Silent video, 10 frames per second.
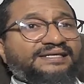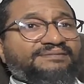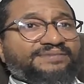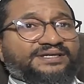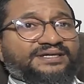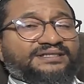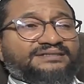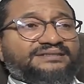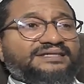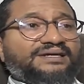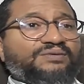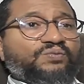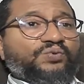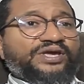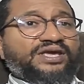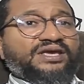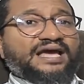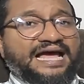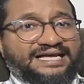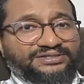because we
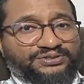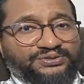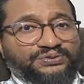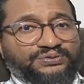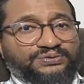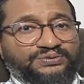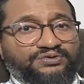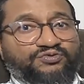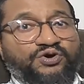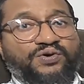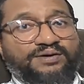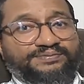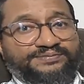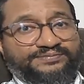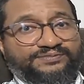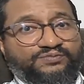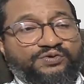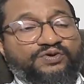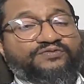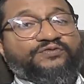had to grow up. We
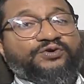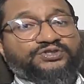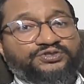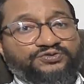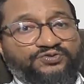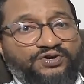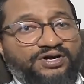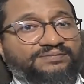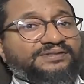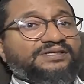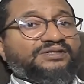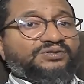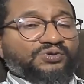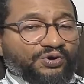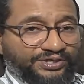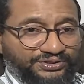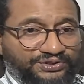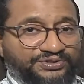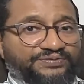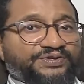were forced to grow up, going to
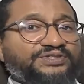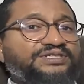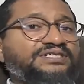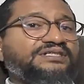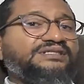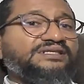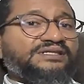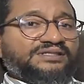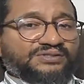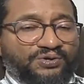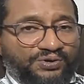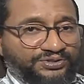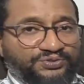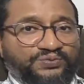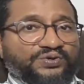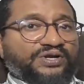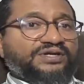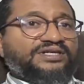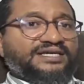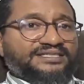university, going to
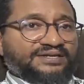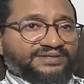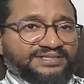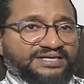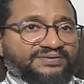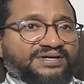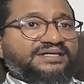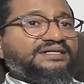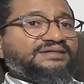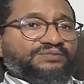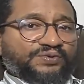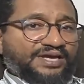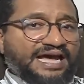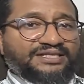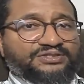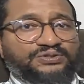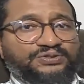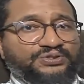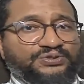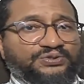work, etc., etc. We had to
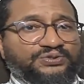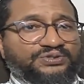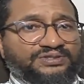use